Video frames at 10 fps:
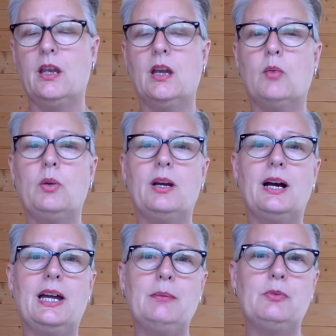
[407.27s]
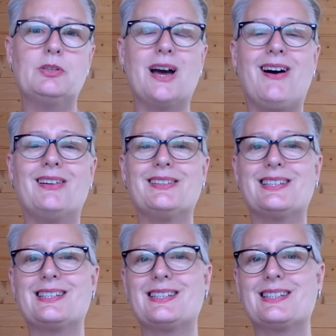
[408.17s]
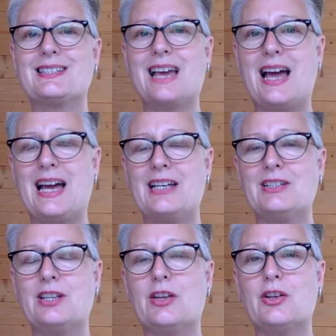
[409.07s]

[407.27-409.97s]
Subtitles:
We are able to understand